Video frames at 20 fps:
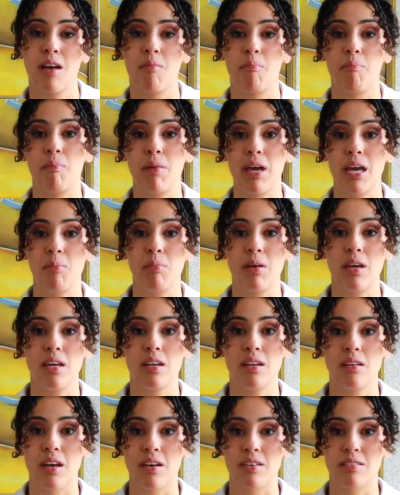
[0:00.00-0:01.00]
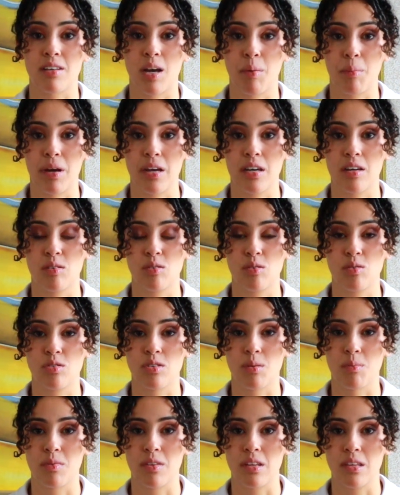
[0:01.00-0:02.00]
Maybe next time I can do
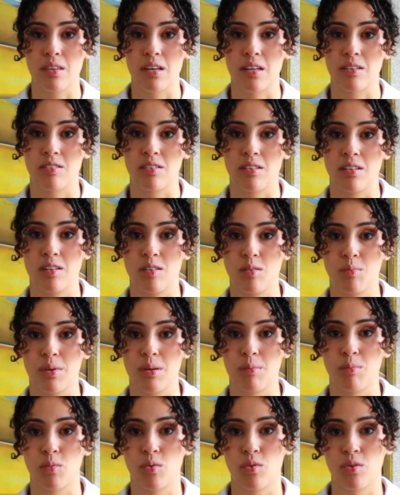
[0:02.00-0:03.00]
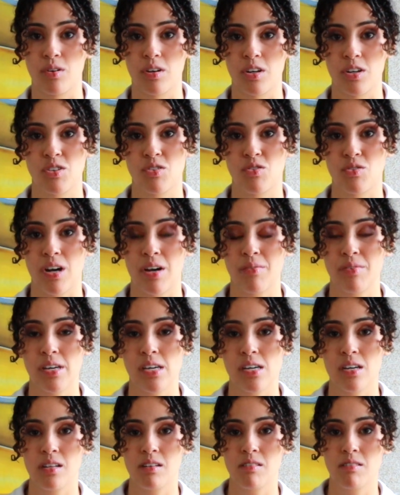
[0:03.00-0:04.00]
something that's a little bit more
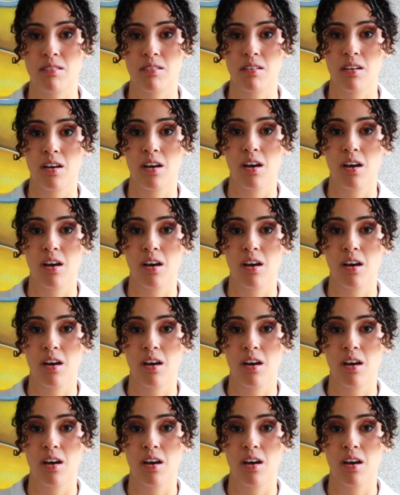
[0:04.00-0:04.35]
extravagant.